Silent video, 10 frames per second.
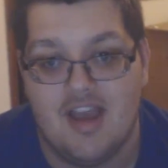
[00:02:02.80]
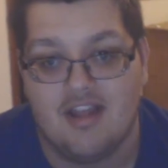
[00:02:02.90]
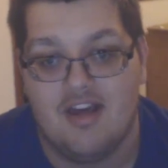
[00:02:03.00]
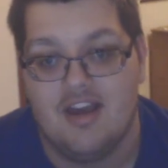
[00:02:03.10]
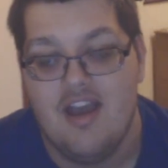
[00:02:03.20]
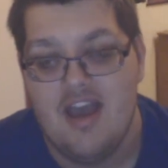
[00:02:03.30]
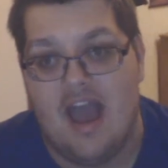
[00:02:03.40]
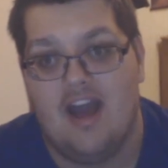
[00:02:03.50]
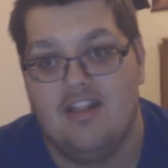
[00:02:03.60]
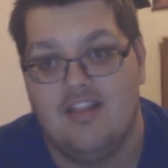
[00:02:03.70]
they're saying, like,
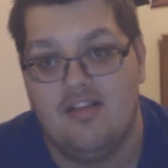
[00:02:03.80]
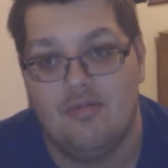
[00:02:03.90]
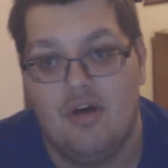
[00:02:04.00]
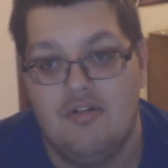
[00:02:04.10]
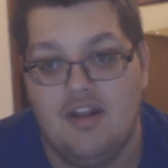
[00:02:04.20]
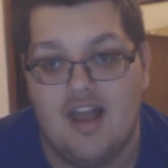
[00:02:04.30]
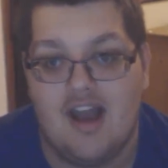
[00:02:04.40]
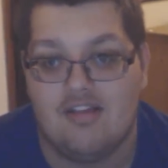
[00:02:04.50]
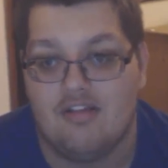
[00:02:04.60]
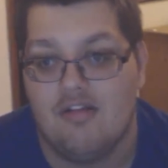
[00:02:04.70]
how this will only
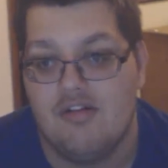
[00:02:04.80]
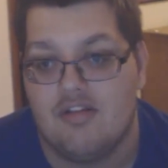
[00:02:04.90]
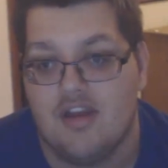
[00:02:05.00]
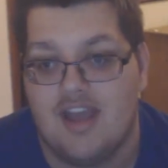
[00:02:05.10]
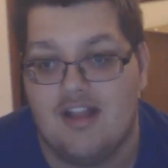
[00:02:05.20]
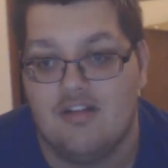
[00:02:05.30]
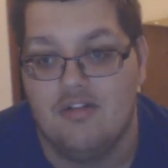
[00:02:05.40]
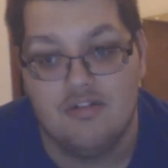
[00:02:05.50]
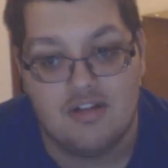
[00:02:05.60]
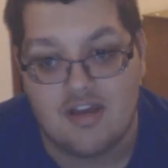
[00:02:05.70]
last as long as, like, Captain
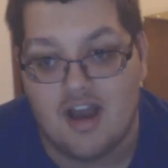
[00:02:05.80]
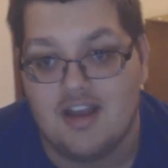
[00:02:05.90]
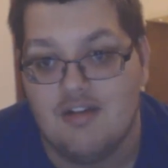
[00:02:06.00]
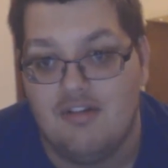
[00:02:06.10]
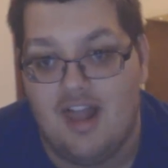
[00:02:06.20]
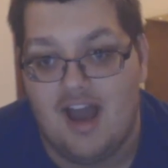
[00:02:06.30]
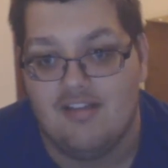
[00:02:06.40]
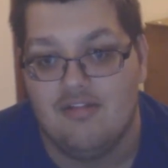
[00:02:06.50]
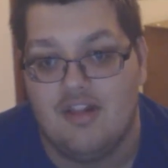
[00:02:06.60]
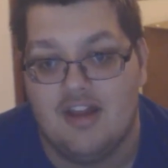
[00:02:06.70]
Ukitake will
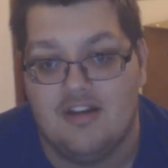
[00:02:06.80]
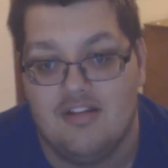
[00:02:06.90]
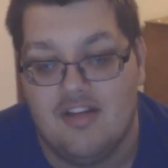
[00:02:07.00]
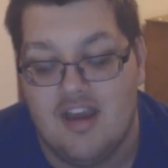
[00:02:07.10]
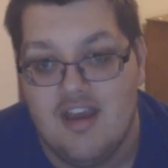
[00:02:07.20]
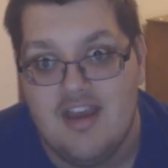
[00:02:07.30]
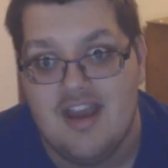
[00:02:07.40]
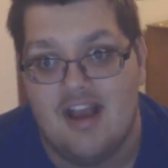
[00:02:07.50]
last and all that, because, like,